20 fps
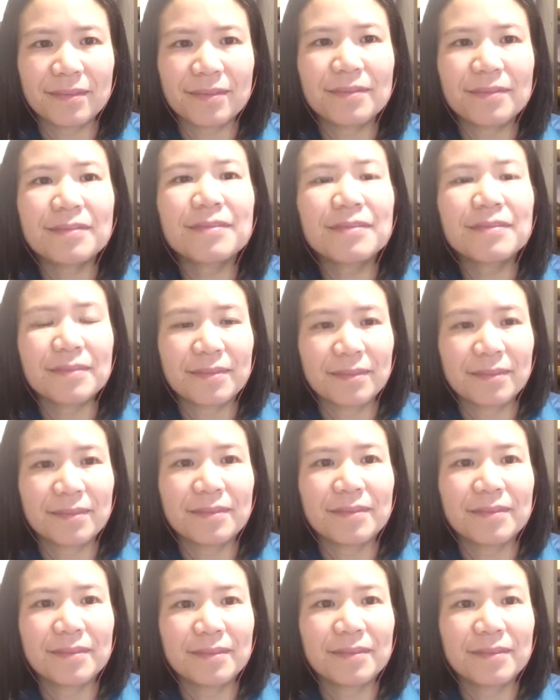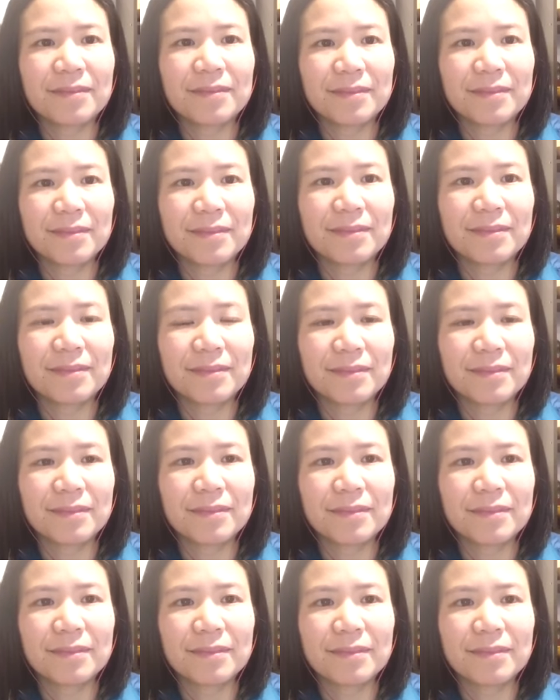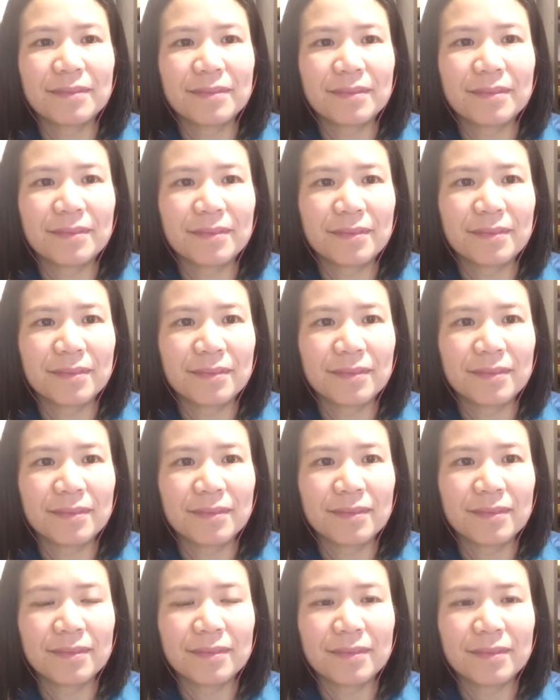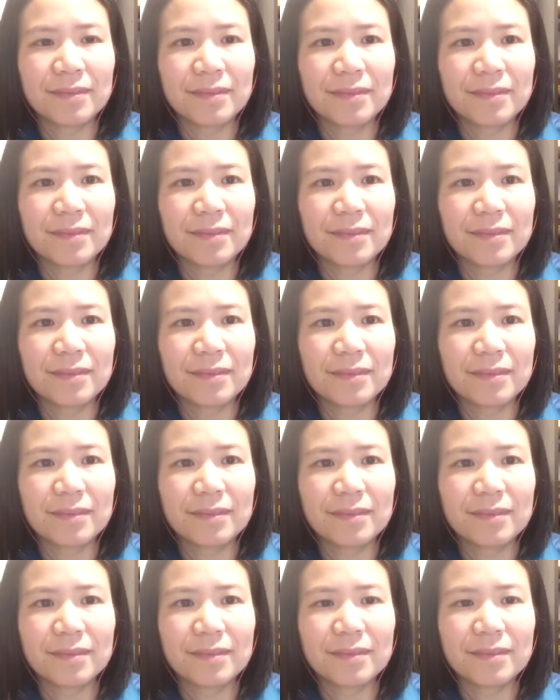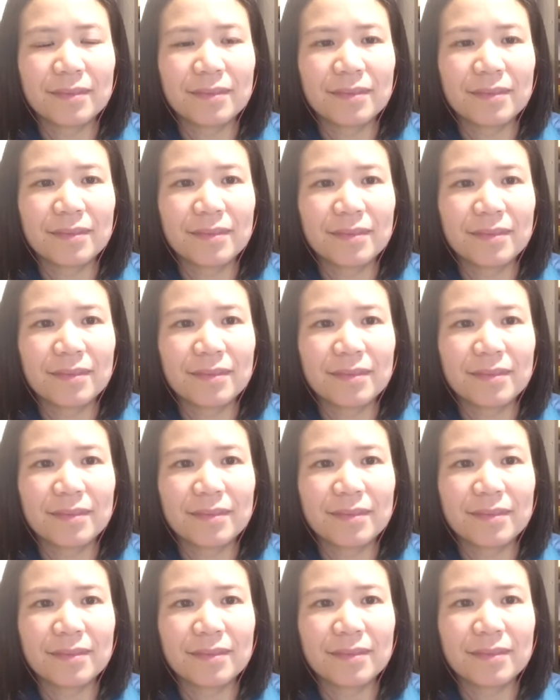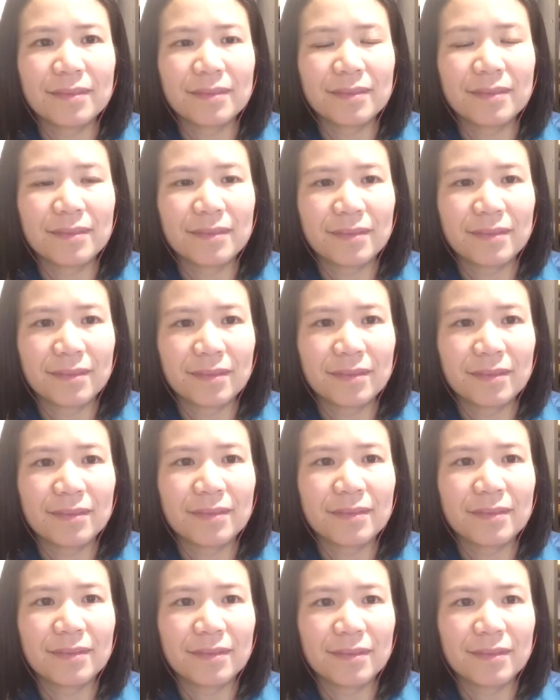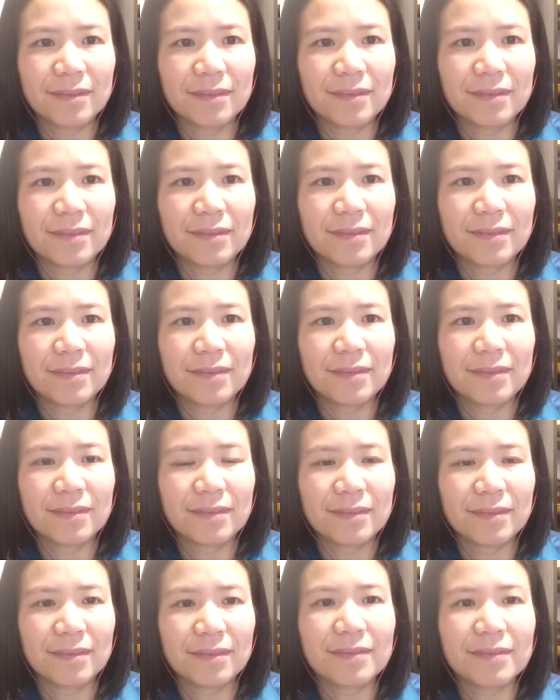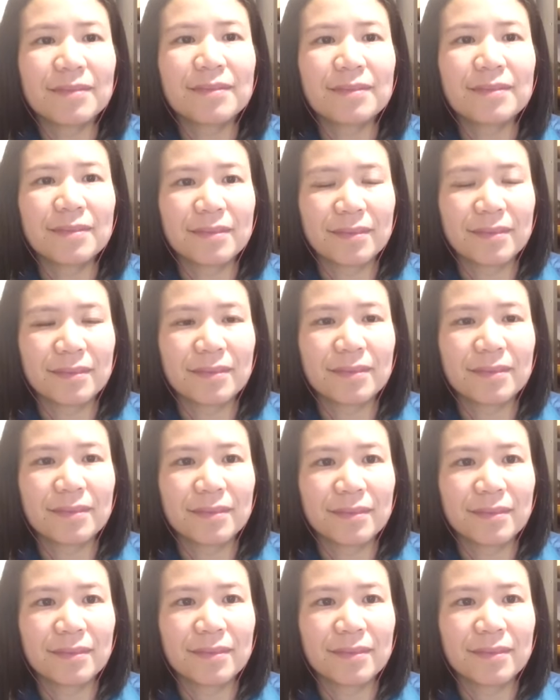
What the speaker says: No words are spoken by the person on screen.